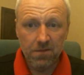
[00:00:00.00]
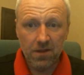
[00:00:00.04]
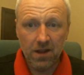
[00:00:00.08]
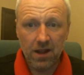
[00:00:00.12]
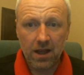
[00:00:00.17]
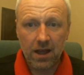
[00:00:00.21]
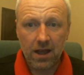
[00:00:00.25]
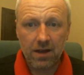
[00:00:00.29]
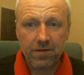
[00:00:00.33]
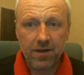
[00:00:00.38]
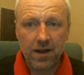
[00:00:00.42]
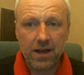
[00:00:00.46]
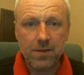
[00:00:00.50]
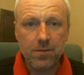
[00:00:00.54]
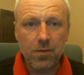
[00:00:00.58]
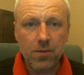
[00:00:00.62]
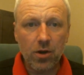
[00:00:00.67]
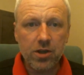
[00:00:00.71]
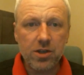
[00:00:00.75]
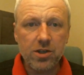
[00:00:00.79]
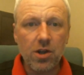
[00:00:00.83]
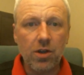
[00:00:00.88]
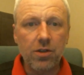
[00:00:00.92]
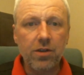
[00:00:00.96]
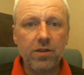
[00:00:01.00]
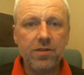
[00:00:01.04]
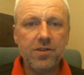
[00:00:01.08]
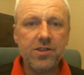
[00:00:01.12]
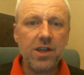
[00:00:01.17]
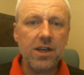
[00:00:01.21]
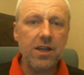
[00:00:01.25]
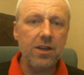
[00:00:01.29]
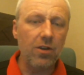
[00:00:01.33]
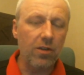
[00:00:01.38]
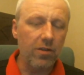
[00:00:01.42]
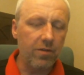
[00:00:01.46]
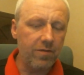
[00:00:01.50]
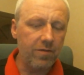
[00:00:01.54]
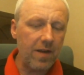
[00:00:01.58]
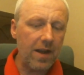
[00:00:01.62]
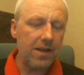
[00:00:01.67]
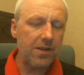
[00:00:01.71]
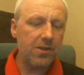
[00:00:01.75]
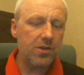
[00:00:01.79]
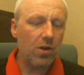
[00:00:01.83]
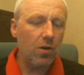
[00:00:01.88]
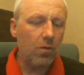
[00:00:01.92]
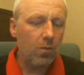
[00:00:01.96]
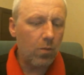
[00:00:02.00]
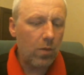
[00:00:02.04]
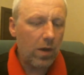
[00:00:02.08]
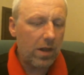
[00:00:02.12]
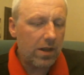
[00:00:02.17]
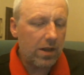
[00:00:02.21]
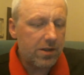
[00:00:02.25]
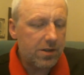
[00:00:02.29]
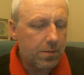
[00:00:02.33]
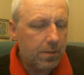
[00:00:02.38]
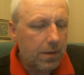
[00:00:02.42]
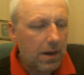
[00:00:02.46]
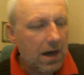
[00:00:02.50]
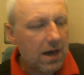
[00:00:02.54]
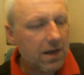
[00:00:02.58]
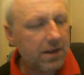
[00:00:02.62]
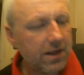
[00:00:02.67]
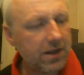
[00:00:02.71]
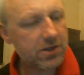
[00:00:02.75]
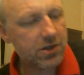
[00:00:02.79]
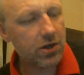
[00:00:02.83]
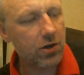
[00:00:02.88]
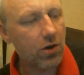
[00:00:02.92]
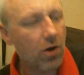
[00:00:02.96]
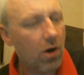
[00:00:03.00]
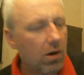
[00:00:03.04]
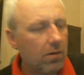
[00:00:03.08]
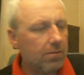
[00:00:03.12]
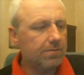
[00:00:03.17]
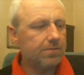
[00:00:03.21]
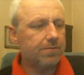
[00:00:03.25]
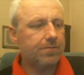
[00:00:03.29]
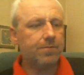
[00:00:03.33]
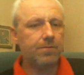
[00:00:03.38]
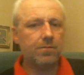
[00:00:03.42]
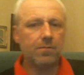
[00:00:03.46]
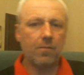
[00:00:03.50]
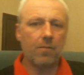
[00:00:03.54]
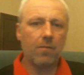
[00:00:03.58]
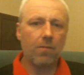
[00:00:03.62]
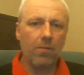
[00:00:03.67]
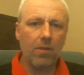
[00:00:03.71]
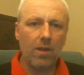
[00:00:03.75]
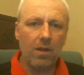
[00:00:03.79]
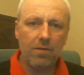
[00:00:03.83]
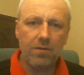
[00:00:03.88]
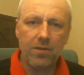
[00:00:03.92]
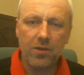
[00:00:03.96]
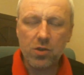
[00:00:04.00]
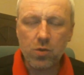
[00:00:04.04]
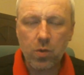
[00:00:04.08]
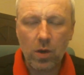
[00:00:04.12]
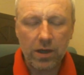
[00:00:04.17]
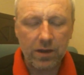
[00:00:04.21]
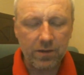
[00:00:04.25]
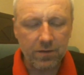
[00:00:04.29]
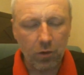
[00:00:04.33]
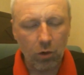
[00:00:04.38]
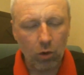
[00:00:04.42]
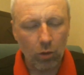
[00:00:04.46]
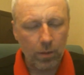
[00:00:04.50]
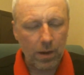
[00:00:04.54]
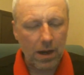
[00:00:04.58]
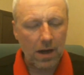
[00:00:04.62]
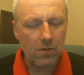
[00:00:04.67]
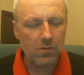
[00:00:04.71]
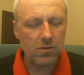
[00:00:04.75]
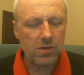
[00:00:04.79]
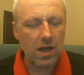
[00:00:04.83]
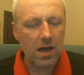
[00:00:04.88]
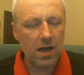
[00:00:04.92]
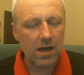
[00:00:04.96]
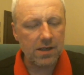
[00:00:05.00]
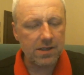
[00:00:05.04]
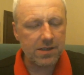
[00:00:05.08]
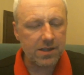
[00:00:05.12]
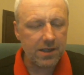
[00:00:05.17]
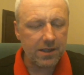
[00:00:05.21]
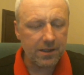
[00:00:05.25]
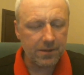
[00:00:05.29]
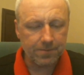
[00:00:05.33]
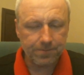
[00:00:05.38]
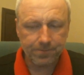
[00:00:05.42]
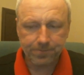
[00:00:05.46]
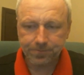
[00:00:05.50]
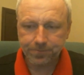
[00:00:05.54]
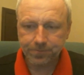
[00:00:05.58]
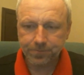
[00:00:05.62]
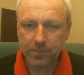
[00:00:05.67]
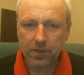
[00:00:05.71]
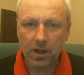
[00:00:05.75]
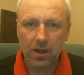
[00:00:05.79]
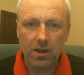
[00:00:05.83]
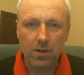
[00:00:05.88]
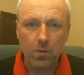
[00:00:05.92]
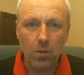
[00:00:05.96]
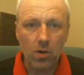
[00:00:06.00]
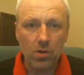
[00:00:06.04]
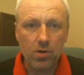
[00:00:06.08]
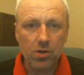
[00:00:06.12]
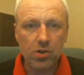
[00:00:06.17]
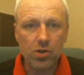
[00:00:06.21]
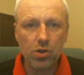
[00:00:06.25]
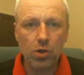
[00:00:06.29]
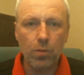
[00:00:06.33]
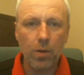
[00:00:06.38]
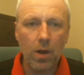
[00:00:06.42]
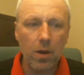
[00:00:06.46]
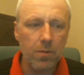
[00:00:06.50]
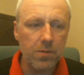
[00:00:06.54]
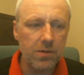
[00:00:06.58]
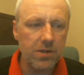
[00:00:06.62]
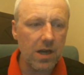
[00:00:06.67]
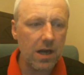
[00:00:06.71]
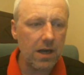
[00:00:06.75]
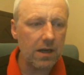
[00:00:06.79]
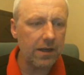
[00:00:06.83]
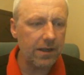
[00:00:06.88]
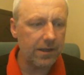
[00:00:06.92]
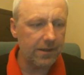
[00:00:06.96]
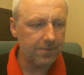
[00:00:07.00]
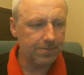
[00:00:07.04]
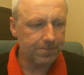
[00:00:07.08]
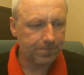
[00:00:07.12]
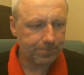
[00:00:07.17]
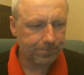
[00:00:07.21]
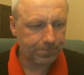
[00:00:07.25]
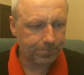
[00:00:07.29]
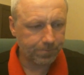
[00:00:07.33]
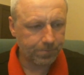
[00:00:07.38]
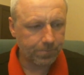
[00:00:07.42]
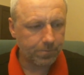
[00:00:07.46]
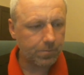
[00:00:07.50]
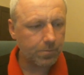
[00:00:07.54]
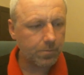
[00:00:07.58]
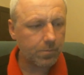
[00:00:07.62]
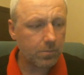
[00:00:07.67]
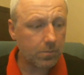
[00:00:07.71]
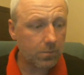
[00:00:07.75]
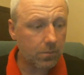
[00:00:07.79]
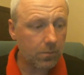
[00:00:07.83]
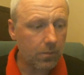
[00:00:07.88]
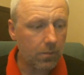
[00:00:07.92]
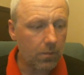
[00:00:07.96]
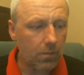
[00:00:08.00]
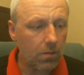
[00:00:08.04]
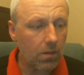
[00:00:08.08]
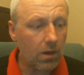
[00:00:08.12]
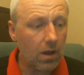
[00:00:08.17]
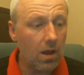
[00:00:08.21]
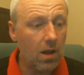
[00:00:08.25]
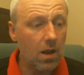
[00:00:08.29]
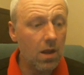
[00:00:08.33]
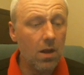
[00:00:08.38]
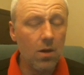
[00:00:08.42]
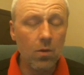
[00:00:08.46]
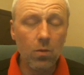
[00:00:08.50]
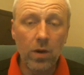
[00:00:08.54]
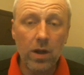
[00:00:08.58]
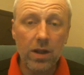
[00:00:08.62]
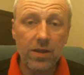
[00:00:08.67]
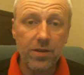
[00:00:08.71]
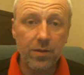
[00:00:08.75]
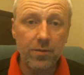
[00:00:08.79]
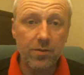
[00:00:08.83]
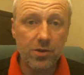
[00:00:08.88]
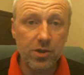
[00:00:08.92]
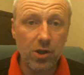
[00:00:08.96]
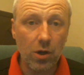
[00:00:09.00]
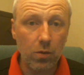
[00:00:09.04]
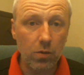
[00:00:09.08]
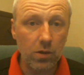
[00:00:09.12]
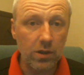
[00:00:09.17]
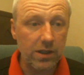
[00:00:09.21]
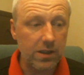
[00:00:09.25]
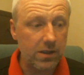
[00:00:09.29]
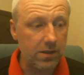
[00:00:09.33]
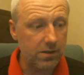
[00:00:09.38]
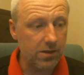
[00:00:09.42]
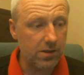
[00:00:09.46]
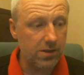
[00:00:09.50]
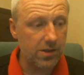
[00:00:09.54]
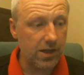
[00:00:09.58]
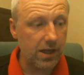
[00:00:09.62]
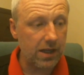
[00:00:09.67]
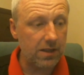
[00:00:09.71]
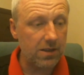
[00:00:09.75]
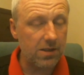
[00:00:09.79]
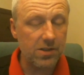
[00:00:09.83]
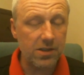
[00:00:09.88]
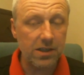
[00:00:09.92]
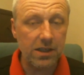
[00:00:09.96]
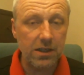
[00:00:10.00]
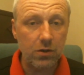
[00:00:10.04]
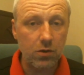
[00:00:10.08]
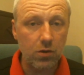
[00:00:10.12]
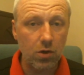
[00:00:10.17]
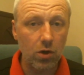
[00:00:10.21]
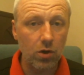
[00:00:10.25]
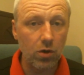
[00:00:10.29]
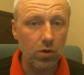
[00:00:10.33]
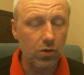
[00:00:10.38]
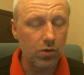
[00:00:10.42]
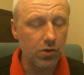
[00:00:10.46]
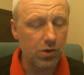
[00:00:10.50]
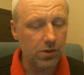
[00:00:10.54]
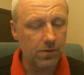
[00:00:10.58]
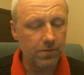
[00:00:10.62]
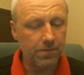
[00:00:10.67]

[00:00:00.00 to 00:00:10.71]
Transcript: if anybody's sitting on the fence on whether to buy this or not, for £24.90 and they want a sub-ohm tank with solely stainless steel coils,